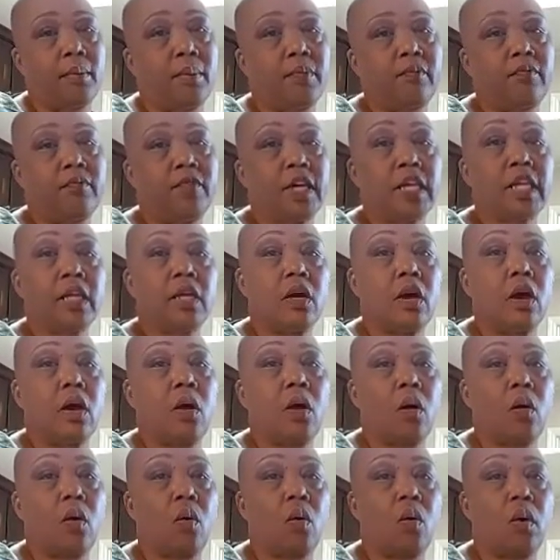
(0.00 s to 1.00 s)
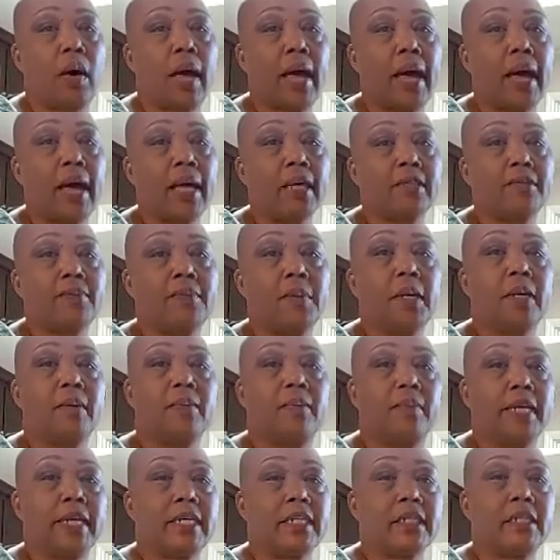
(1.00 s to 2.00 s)
video has been a
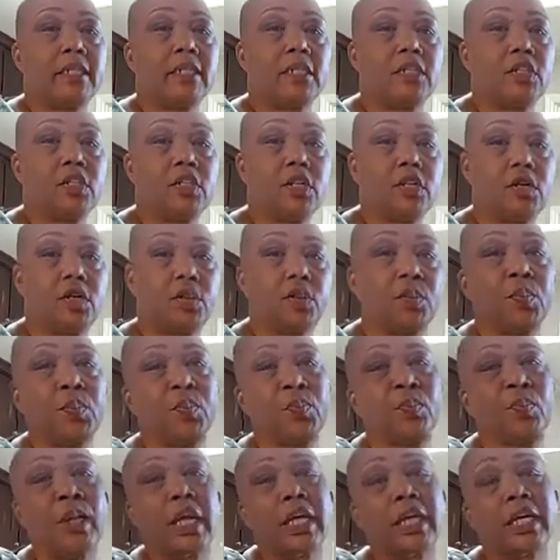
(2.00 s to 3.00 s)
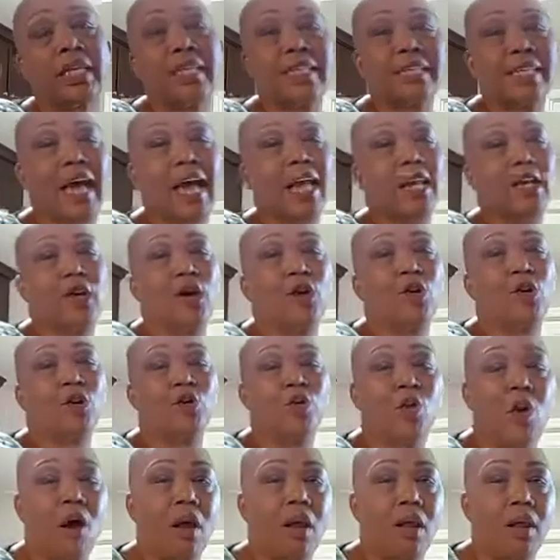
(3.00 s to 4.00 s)
blessing to you, because I know
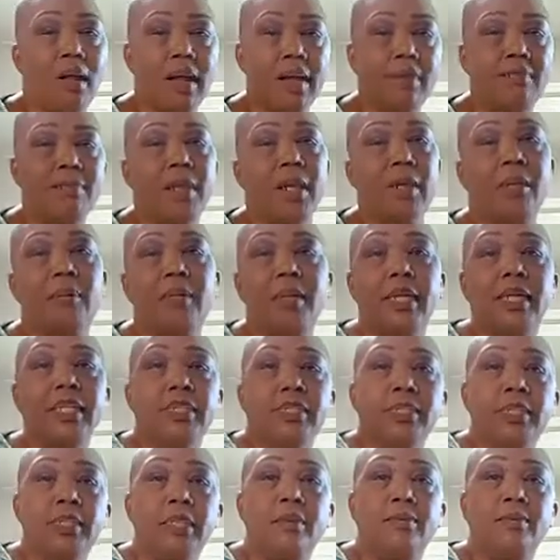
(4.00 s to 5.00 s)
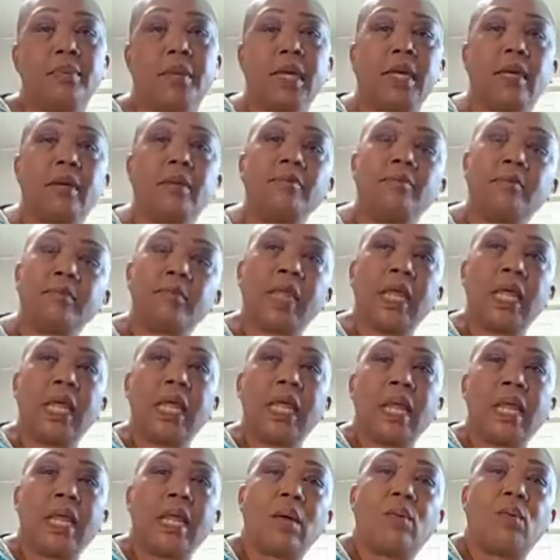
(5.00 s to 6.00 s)
you all have been a blessing to me.
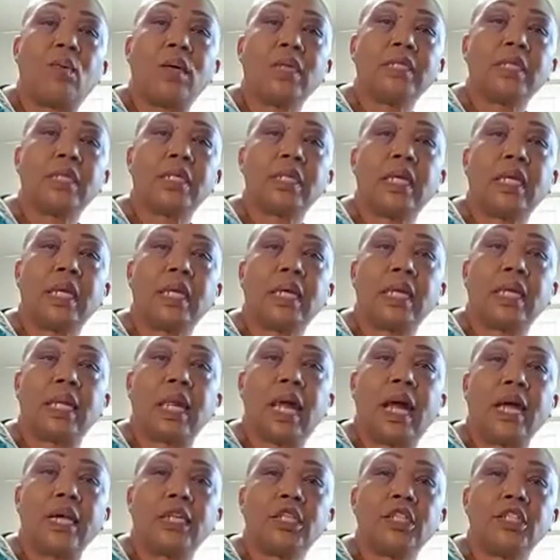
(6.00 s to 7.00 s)
Once again, like,